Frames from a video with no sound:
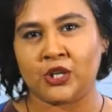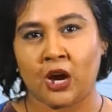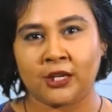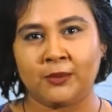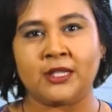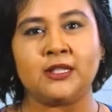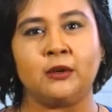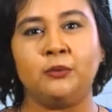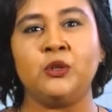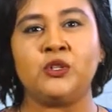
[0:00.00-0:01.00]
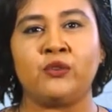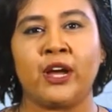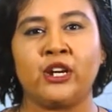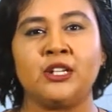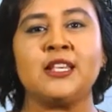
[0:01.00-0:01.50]
documents, computer
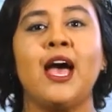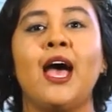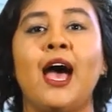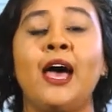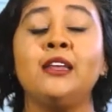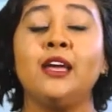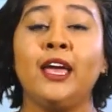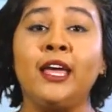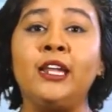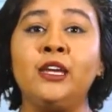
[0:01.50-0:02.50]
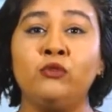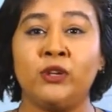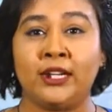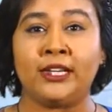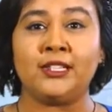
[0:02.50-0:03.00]
records, and any
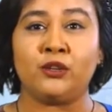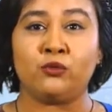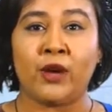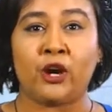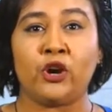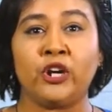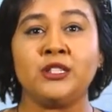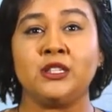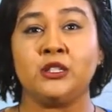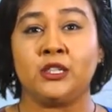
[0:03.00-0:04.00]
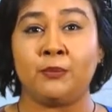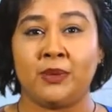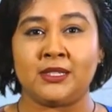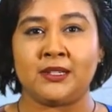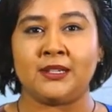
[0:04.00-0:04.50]
related records to the
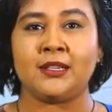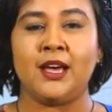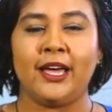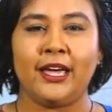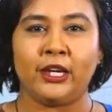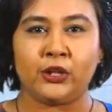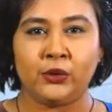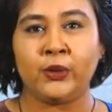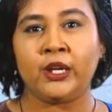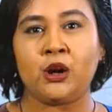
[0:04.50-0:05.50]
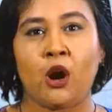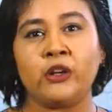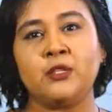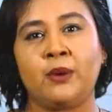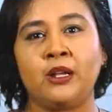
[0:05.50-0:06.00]
business, including
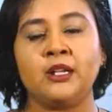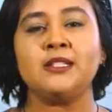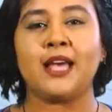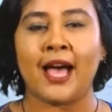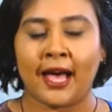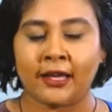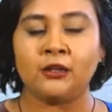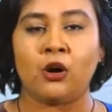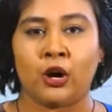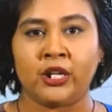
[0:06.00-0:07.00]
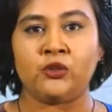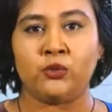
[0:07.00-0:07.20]
correspondence and audit